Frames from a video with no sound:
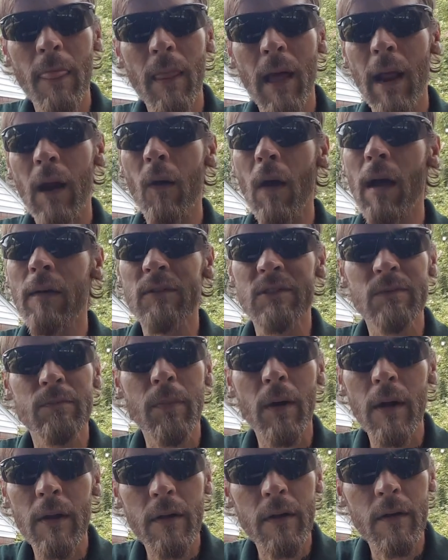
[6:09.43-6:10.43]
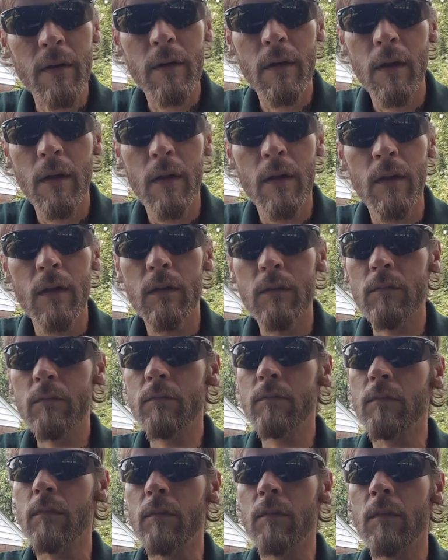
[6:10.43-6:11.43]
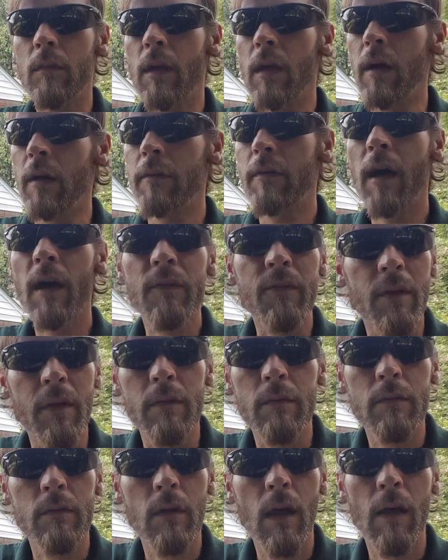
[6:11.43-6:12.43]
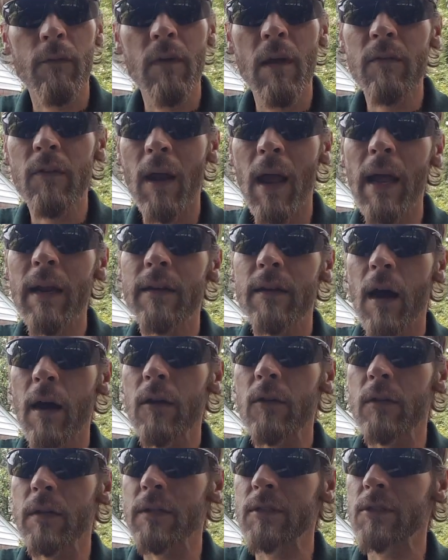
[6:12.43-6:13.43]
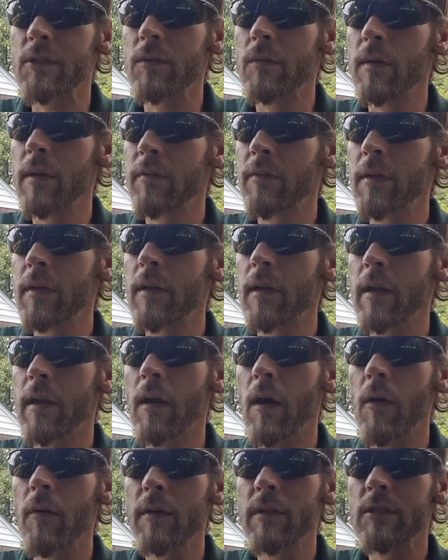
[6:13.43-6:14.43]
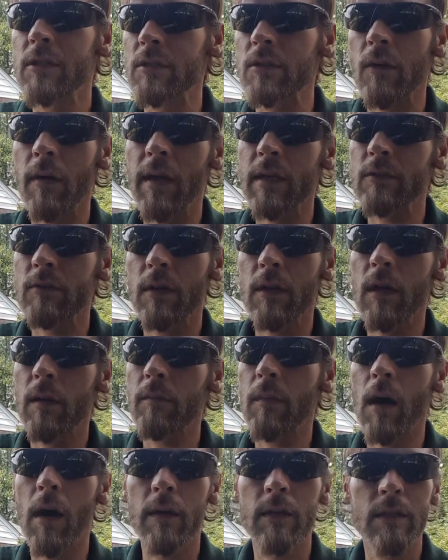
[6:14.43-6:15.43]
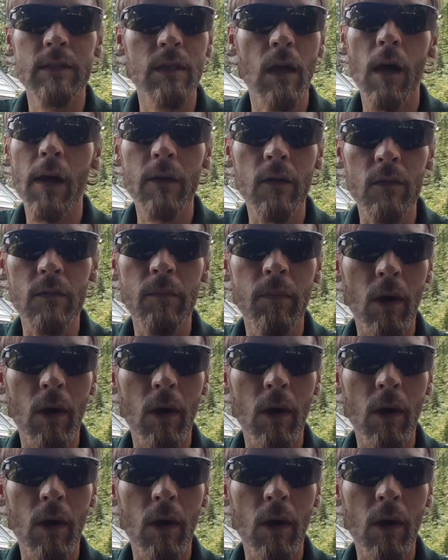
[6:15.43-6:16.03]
I don't have a sputter. Nothing. I've never had an idle issue with it. It always just cranks right up. It's idled